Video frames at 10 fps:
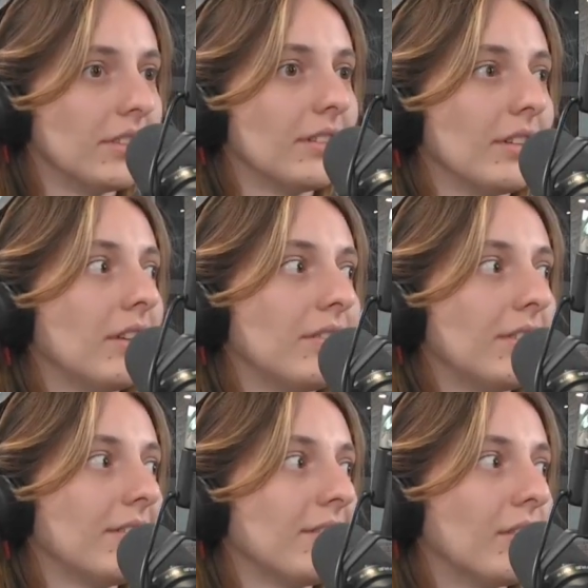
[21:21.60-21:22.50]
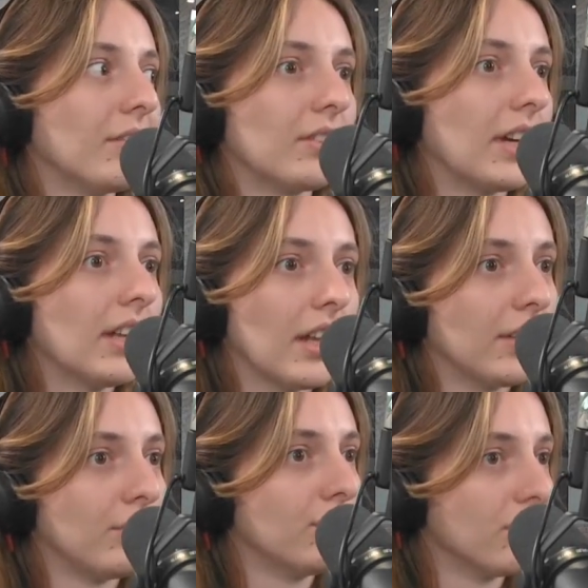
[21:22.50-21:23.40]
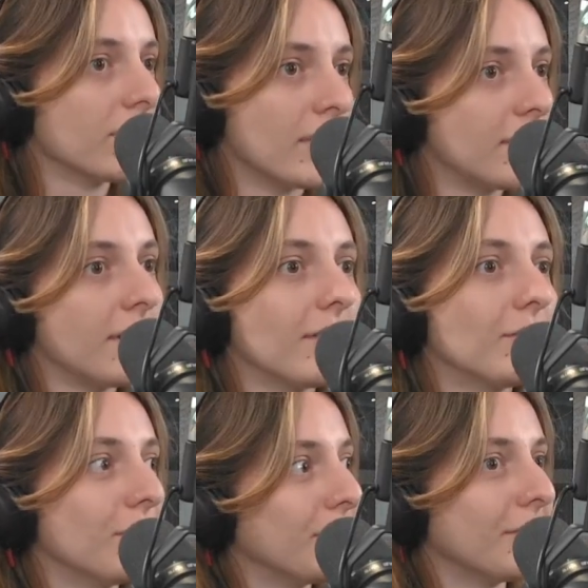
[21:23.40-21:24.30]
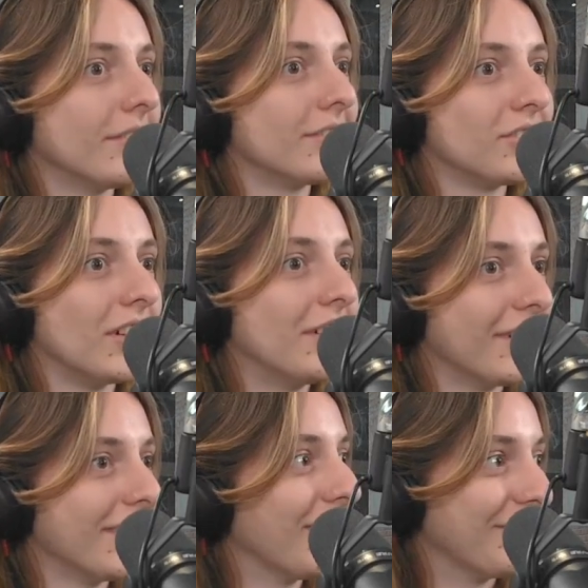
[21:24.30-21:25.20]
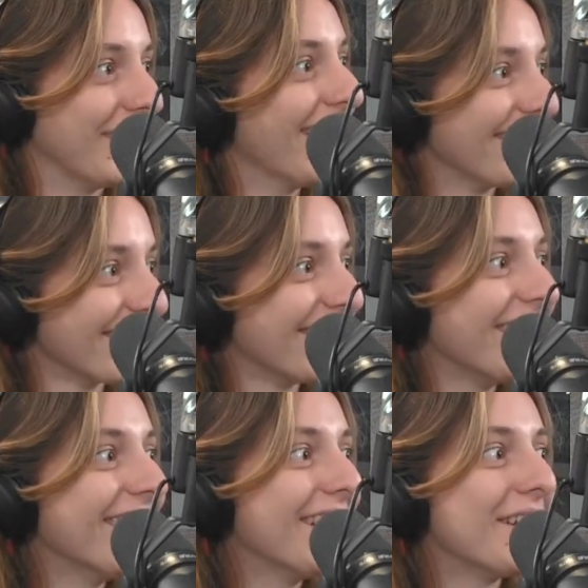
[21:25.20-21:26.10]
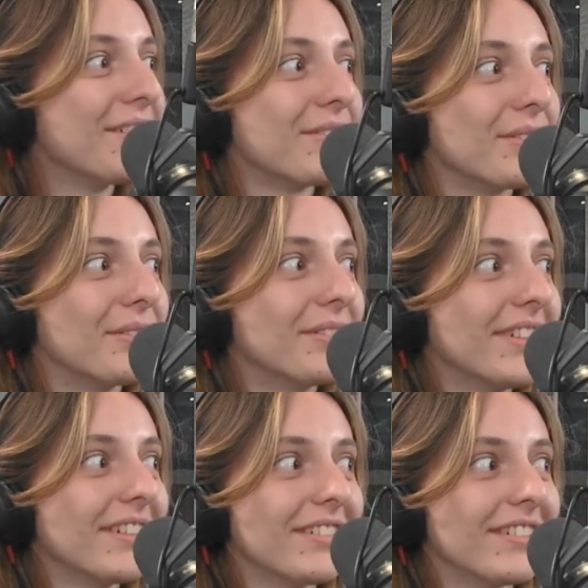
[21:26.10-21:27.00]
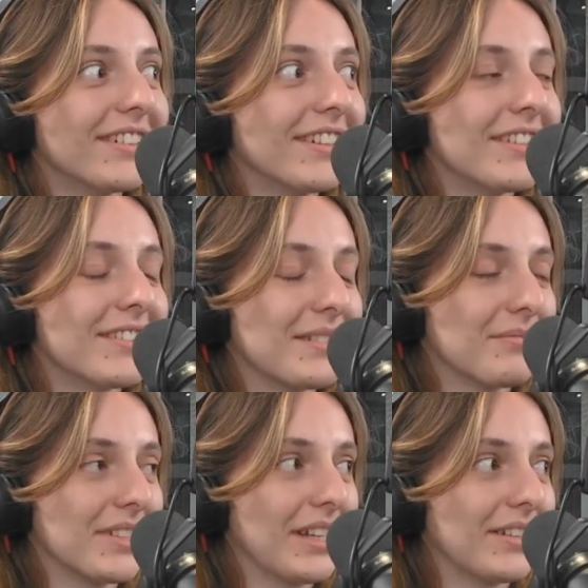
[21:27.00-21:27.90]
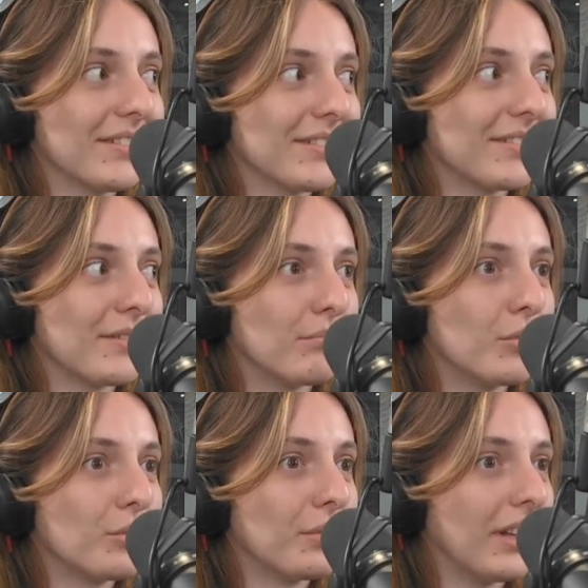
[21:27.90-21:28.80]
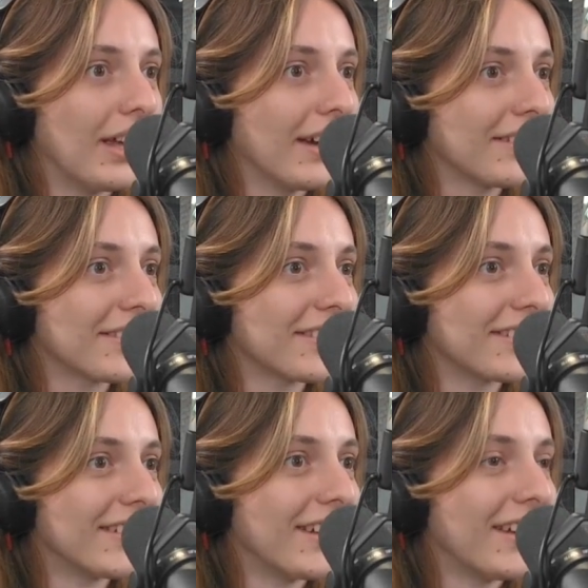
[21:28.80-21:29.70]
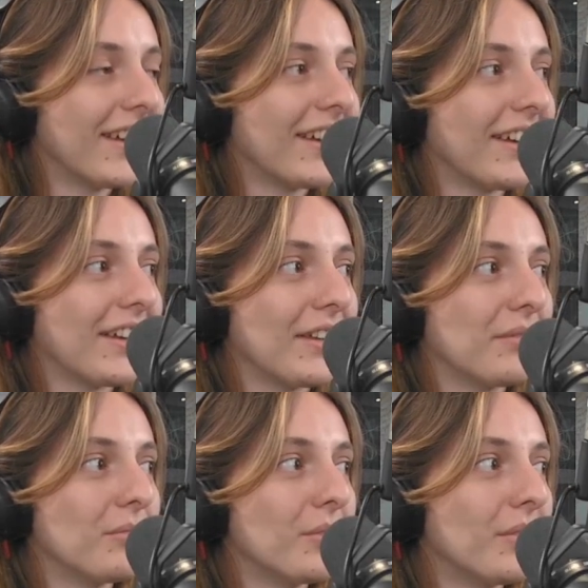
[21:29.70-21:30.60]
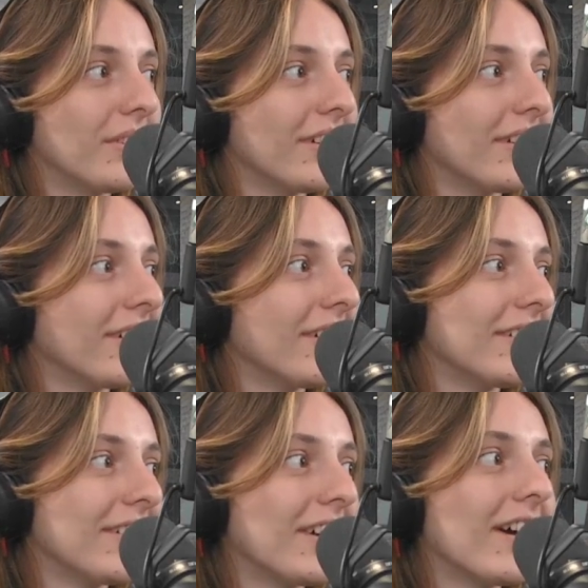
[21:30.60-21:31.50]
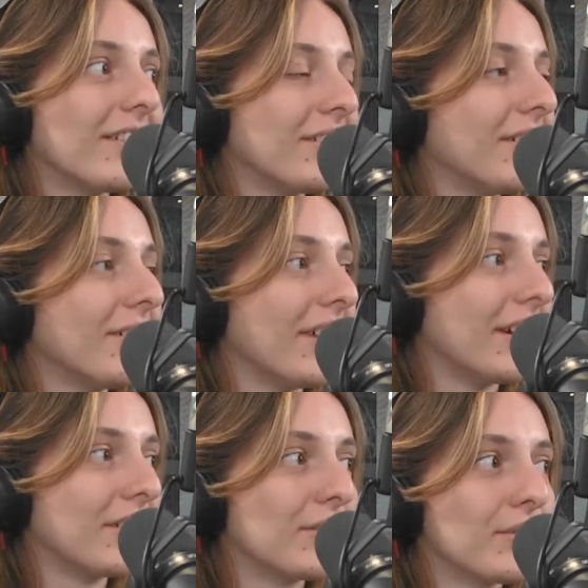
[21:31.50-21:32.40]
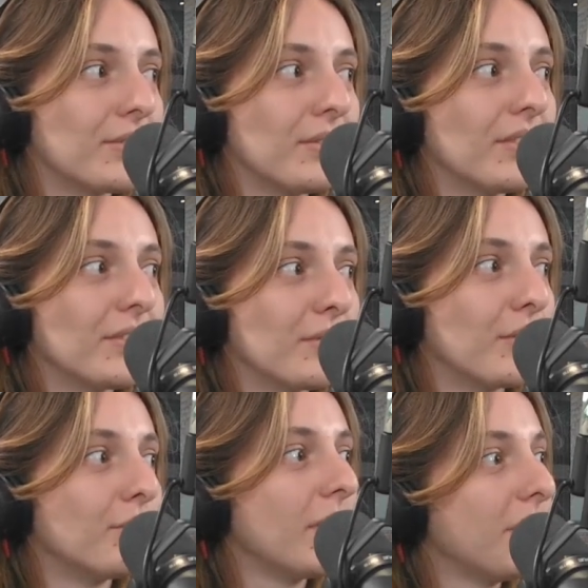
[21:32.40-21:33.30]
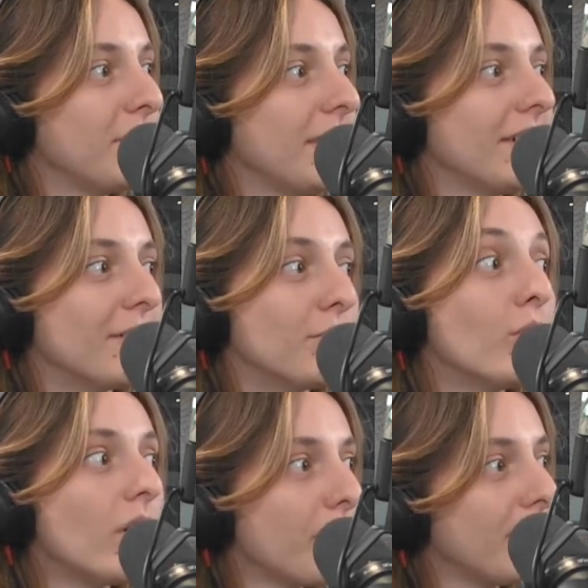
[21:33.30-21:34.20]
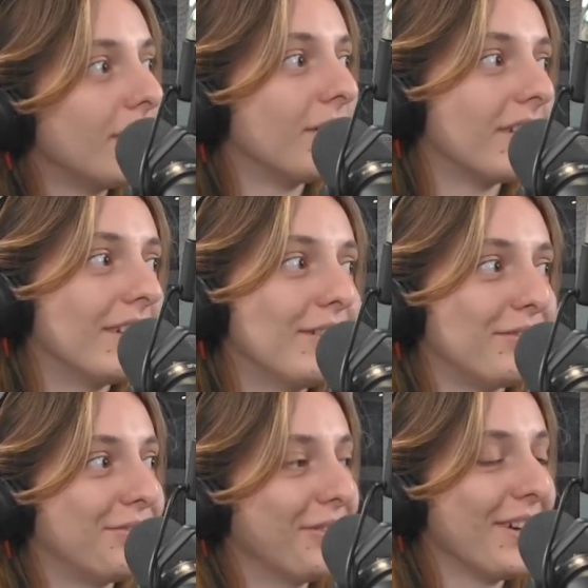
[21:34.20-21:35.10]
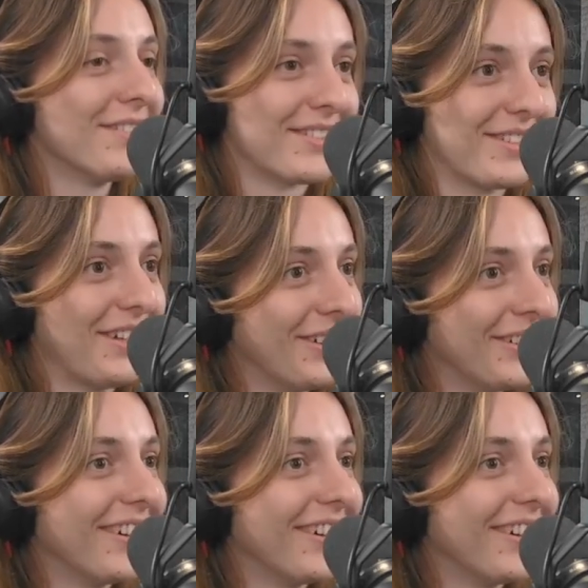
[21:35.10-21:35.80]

is not okay, like you just sit on your chair and all of that. So here it seems like more relaxed and more I don't know, like students maybe more happier than in France here.